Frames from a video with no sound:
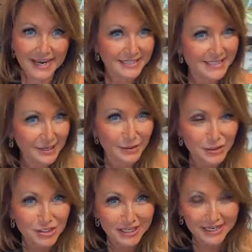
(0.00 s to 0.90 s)
and I said our
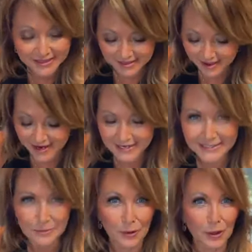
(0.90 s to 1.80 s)
chicken
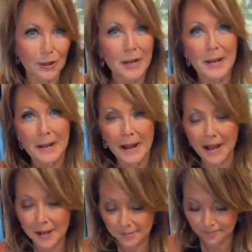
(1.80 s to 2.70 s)
thighs were
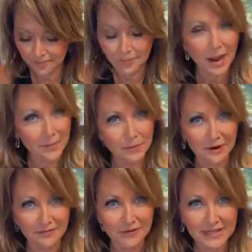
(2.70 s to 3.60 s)
my
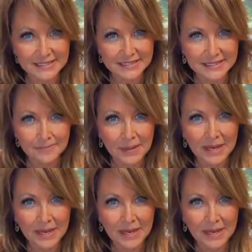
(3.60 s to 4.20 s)
preference.